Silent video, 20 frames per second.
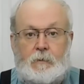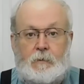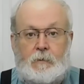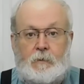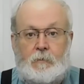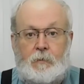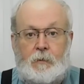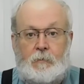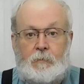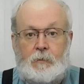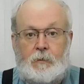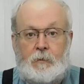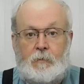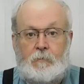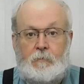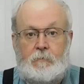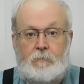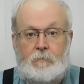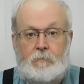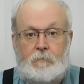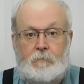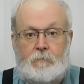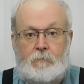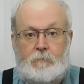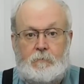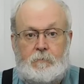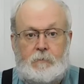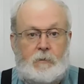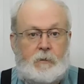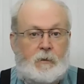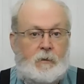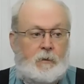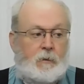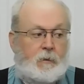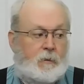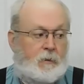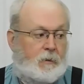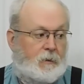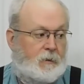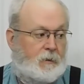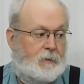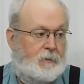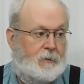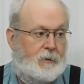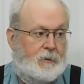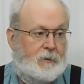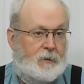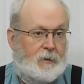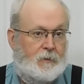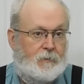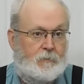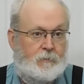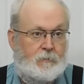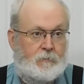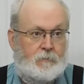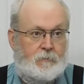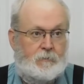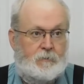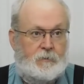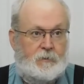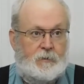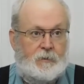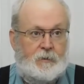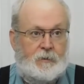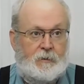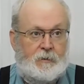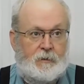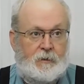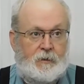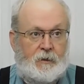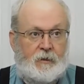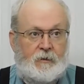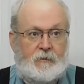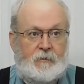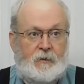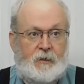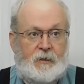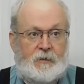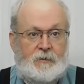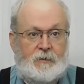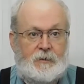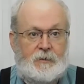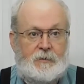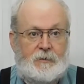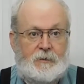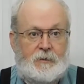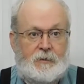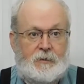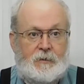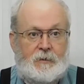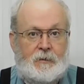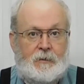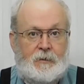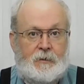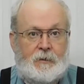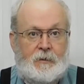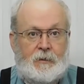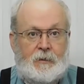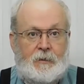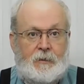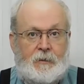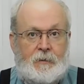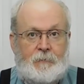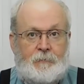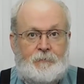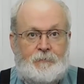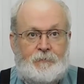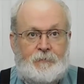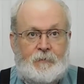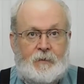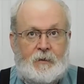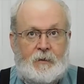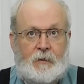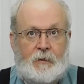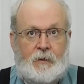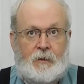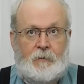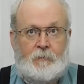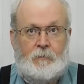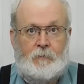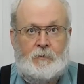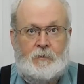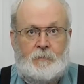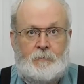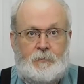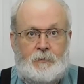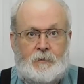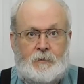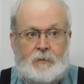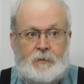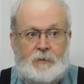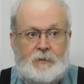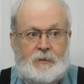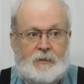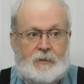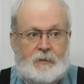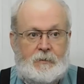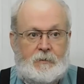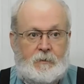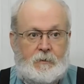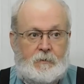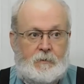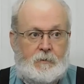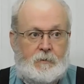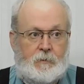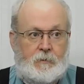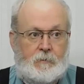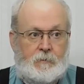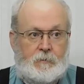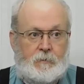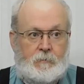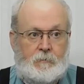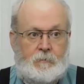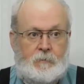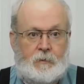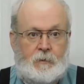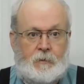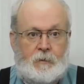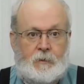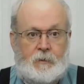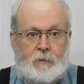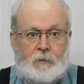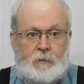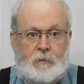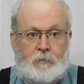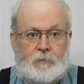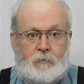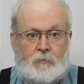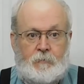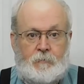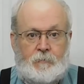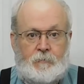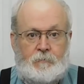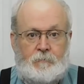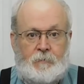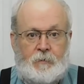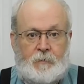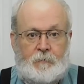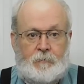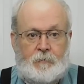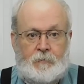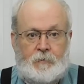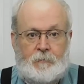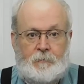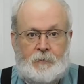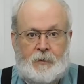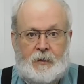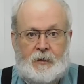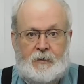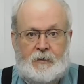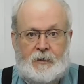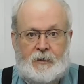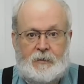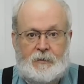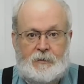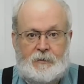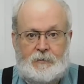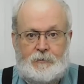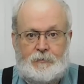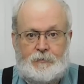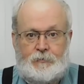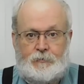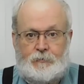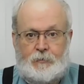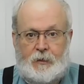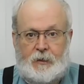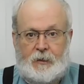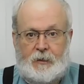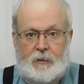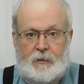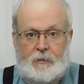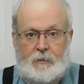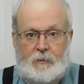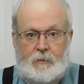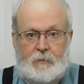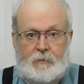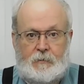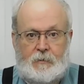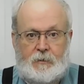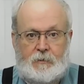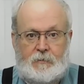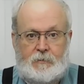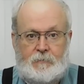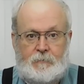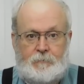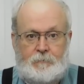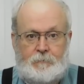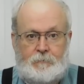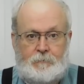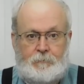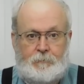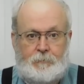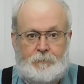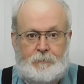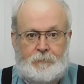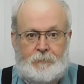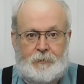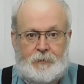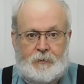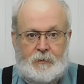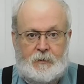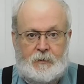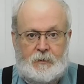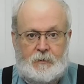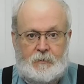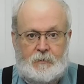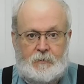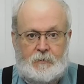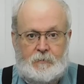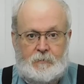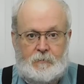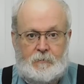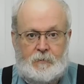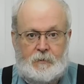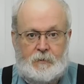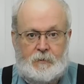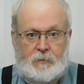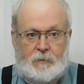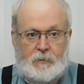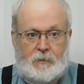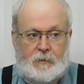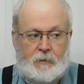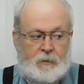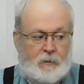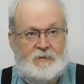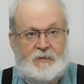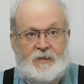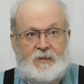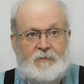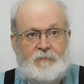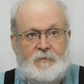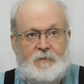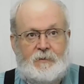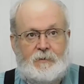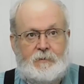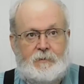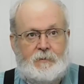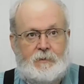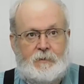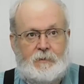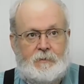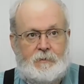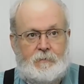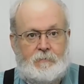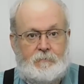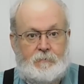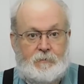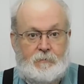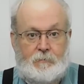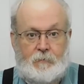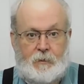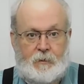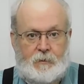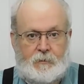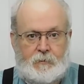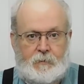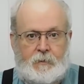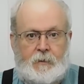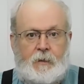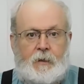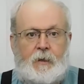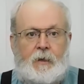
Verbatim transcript: away we go. And then I'll use the other S S D. I want to put Linux on it also, so I'm, I'm going to buy that little tray that you put into the D V D rewriter,